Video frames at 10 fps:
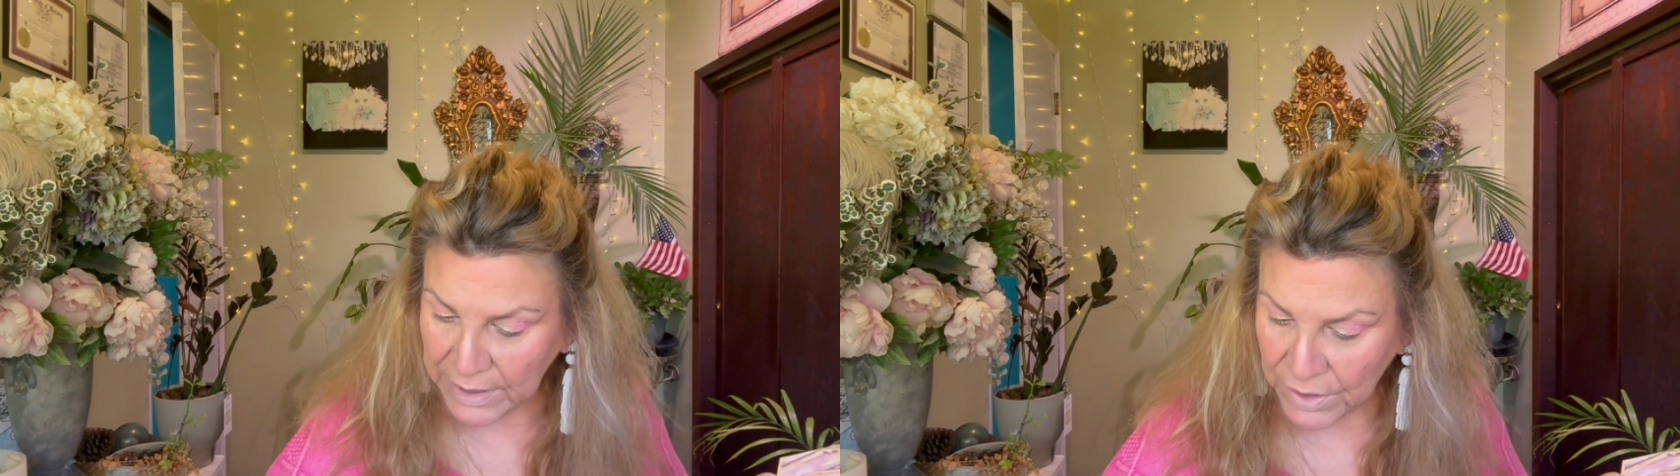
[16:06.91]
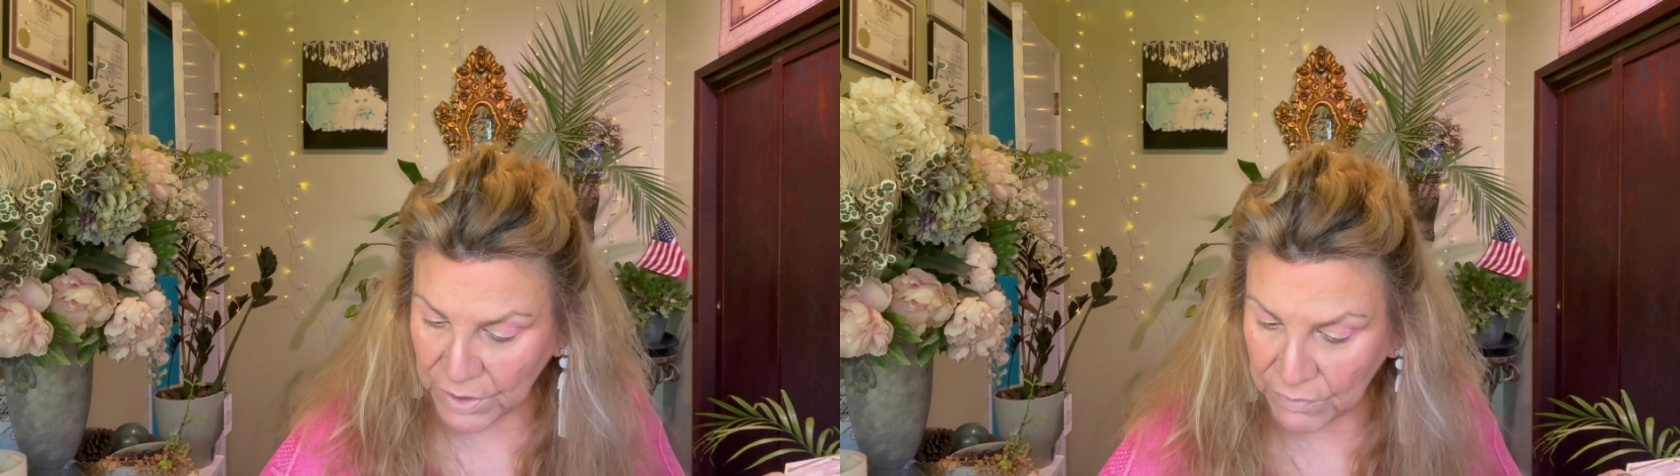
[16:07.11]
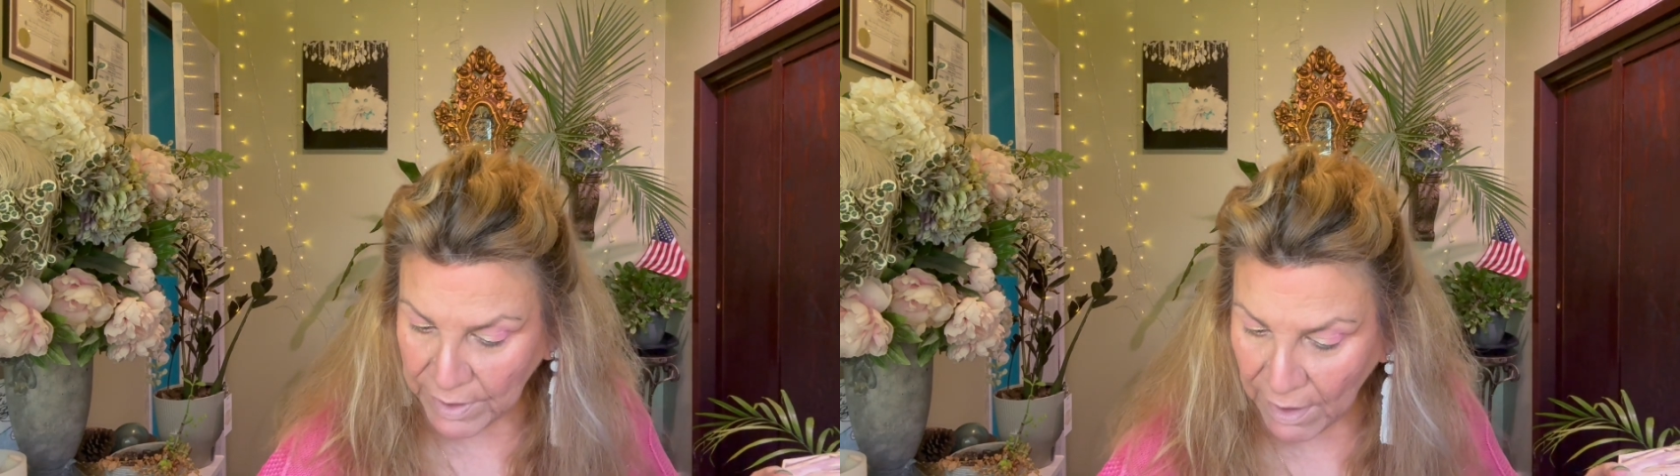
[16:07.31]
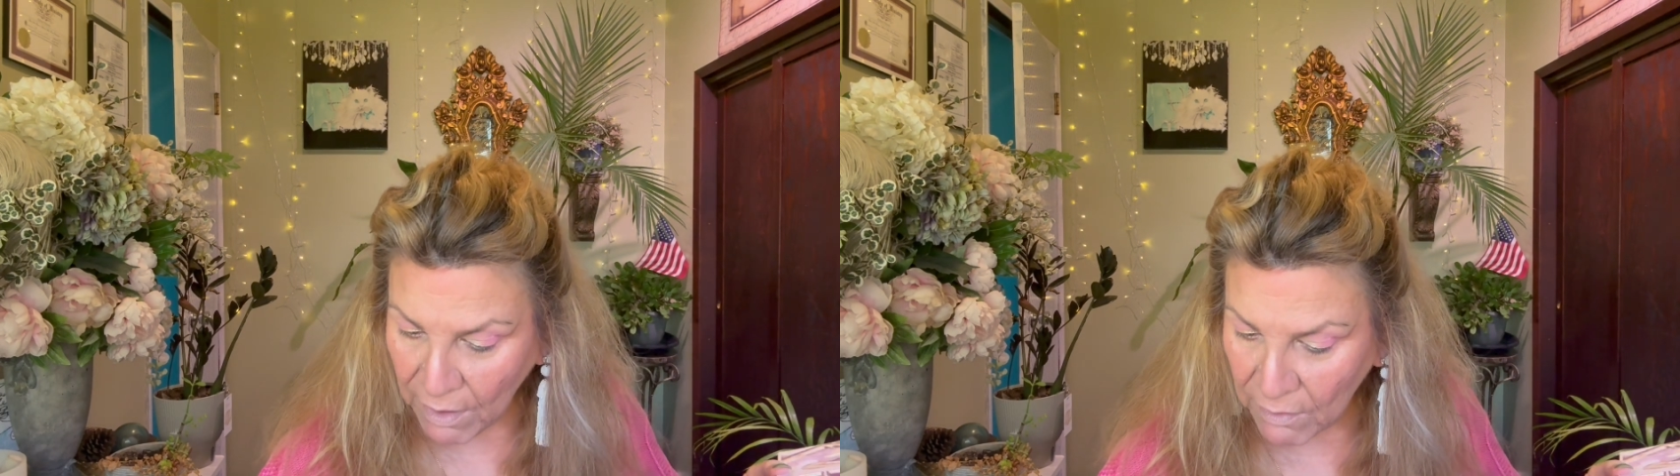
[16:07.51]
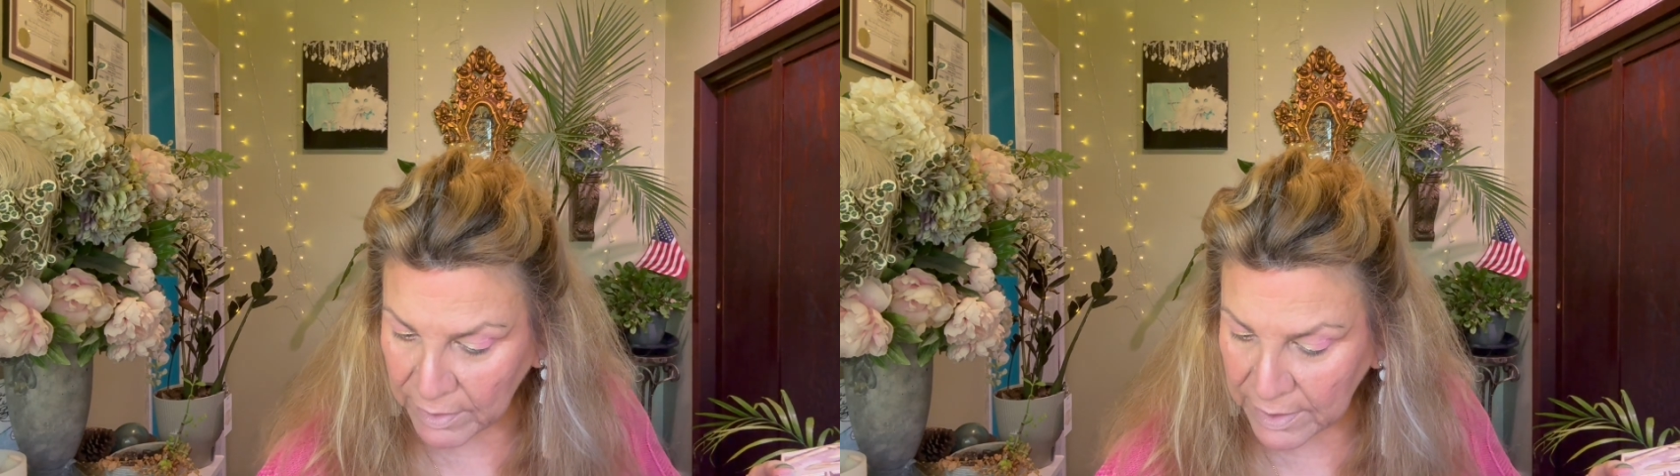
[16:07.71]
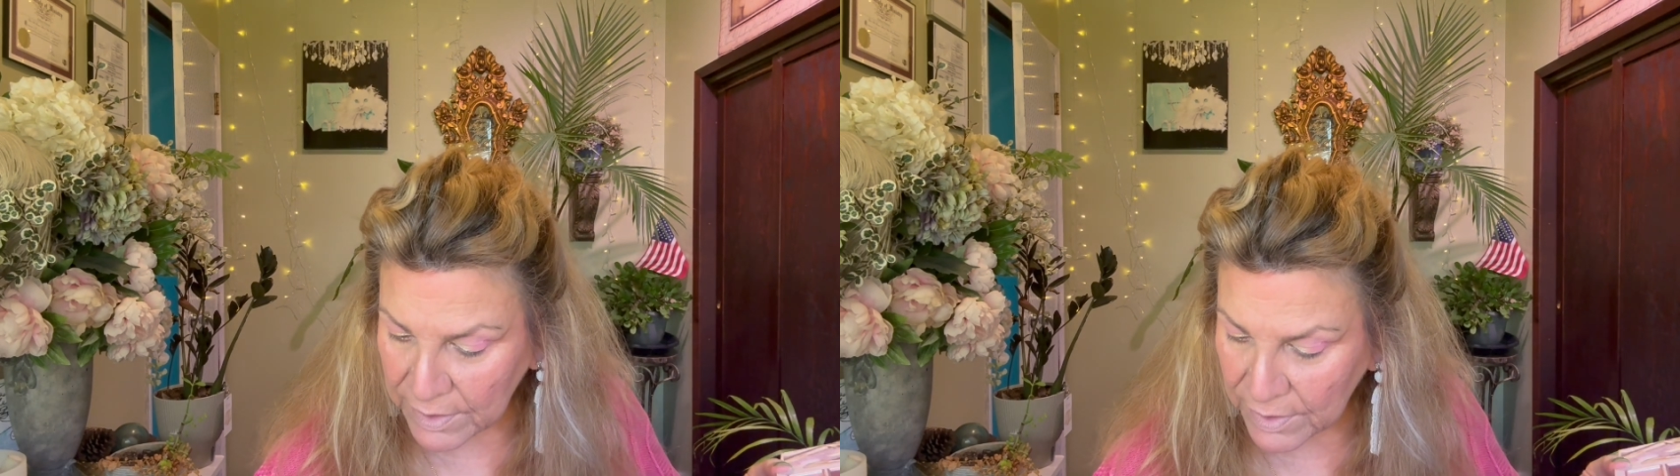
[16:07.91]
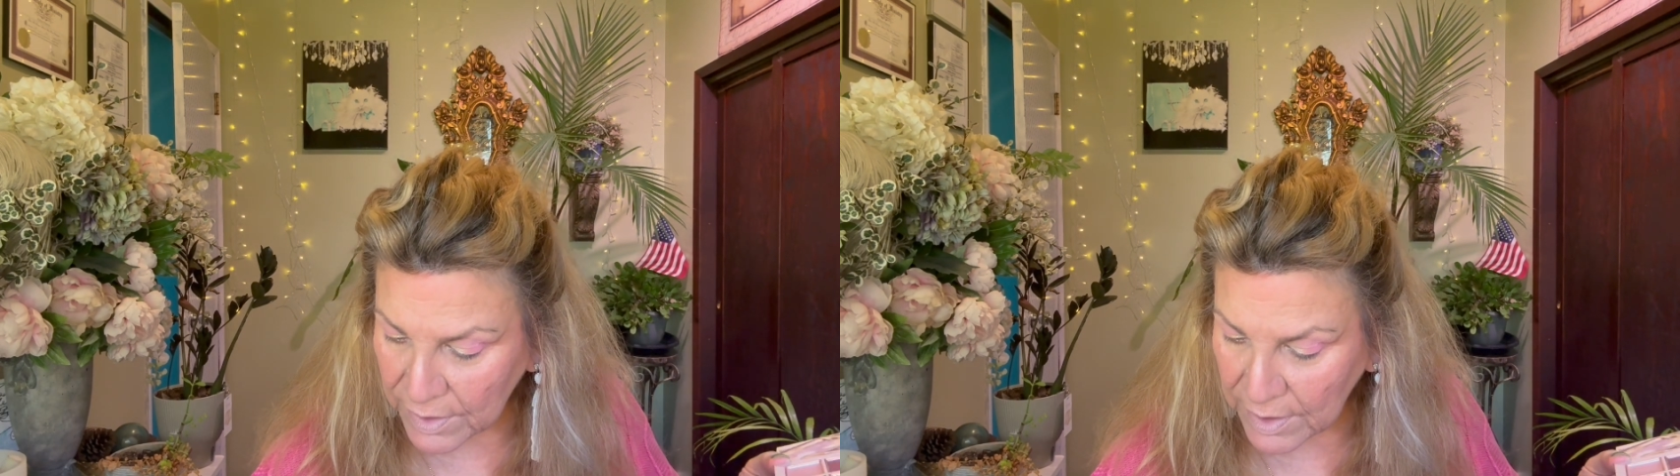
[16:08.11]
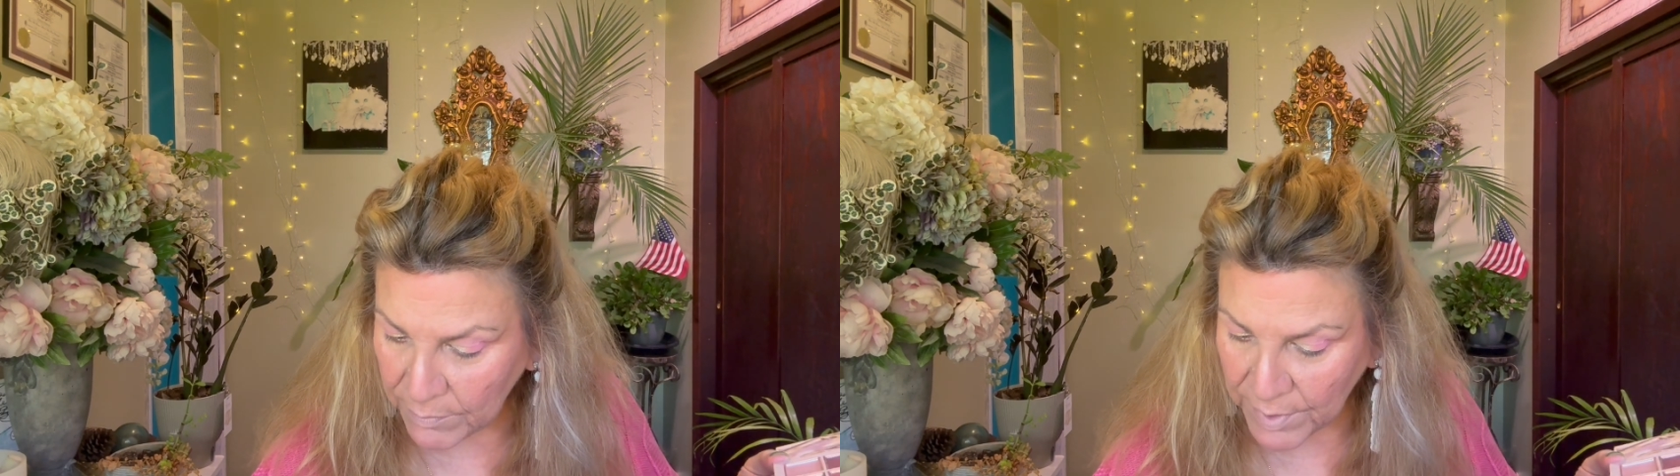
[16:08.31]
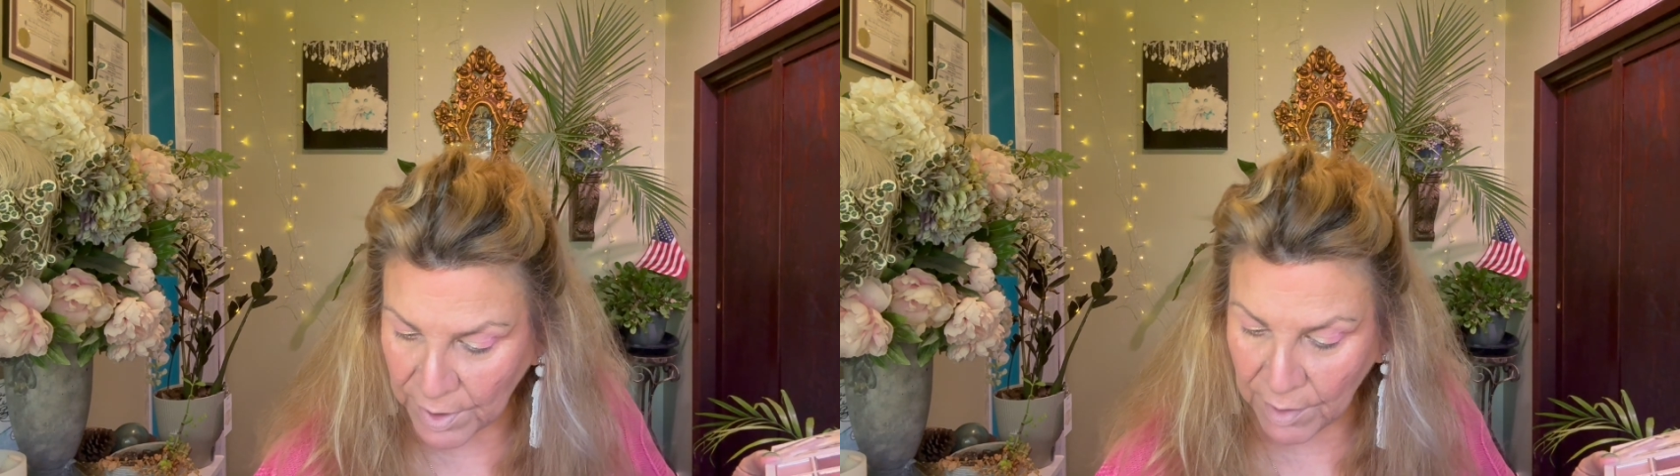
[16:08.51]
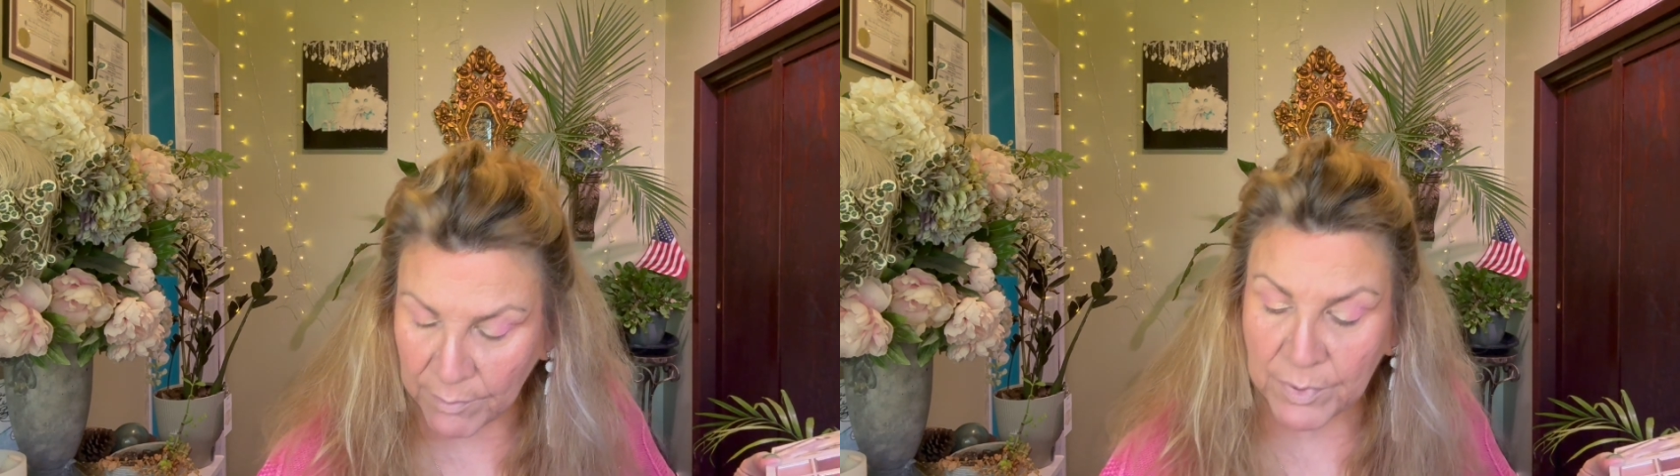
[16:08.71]
to do now is deepen
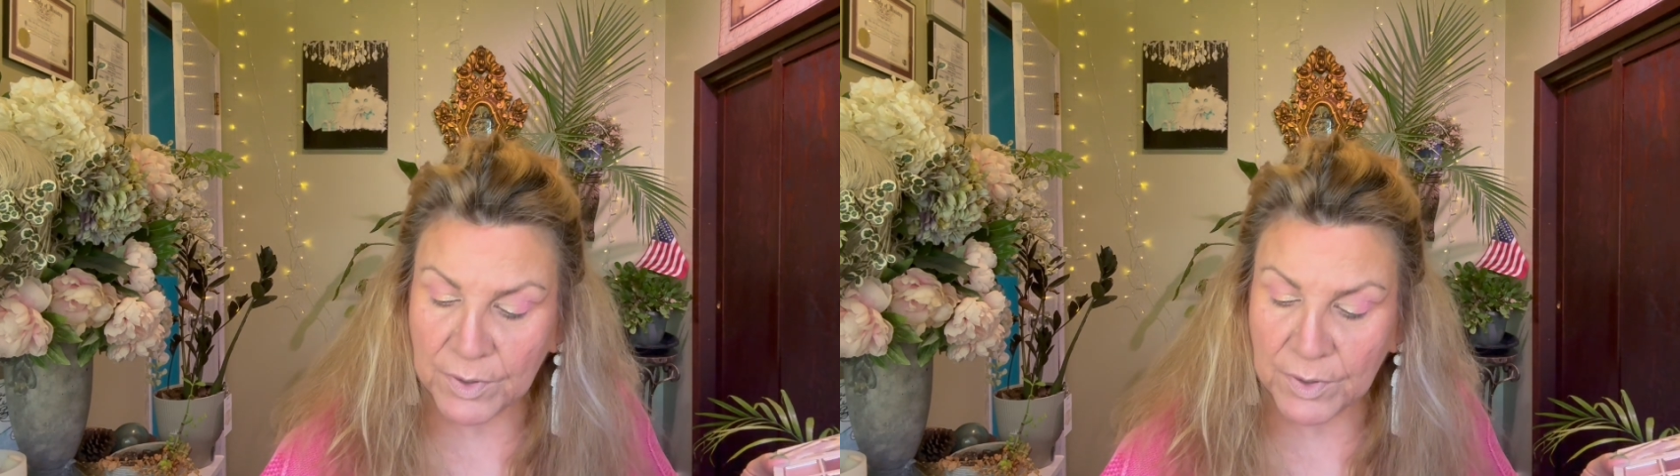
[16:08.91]
up